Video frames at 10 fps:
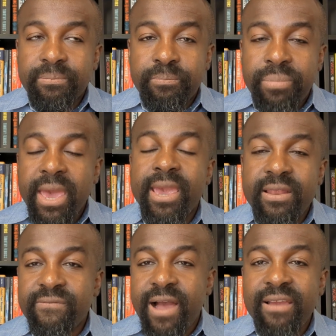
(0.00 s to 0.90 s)
paying
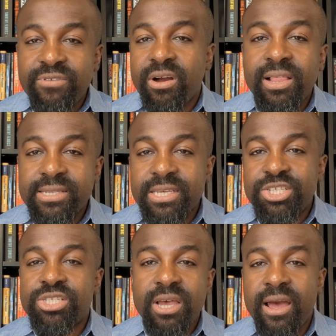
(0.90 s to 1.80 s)
$5
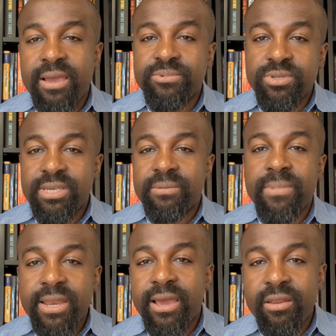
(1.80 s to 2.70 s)
each time to take
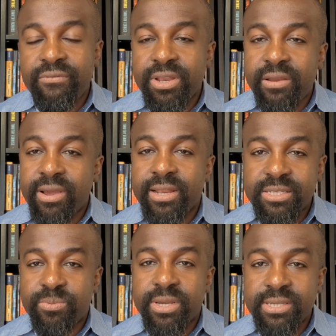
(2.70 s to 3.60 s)
money out of your Direct
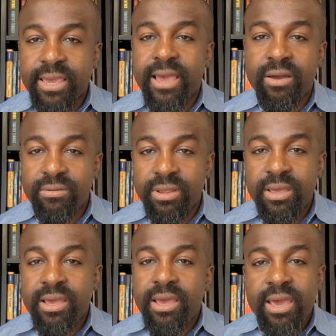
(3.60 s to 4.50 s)
Express account
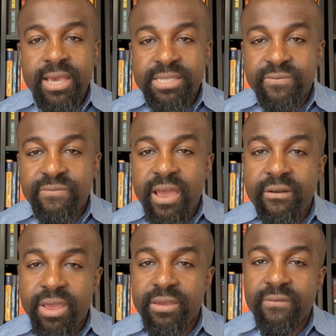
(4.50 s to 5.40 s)
is
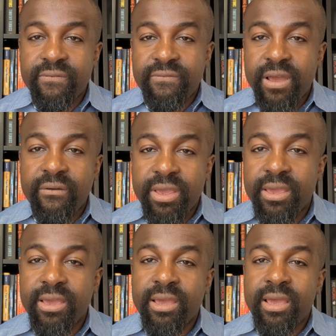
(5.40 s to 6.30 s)
very,
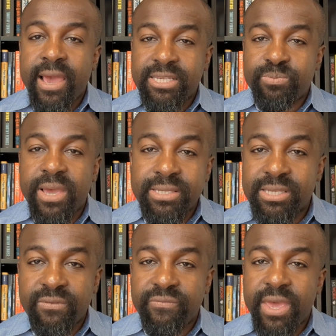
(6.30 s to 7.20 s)
very
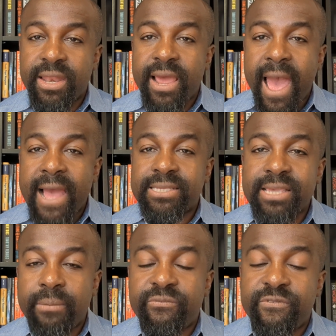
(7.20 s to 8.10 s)
expensive and adds
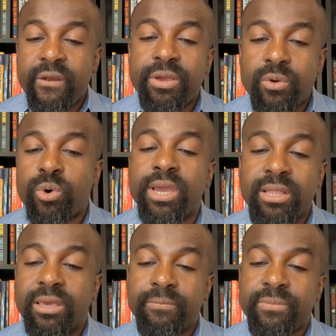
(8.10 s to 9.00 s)
up very
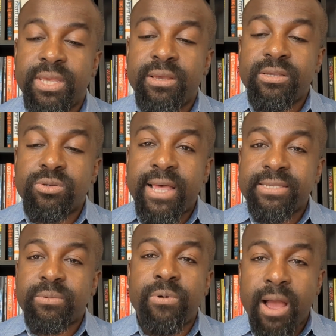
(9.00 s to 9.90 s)
quickly. So that's
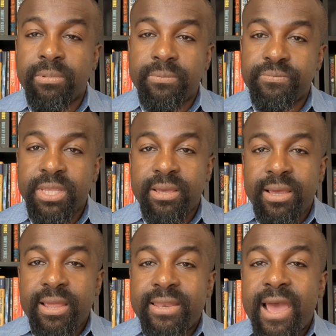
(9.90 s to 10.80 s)
the problem.
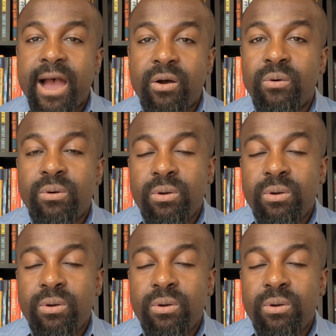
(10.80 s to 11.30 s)
Now,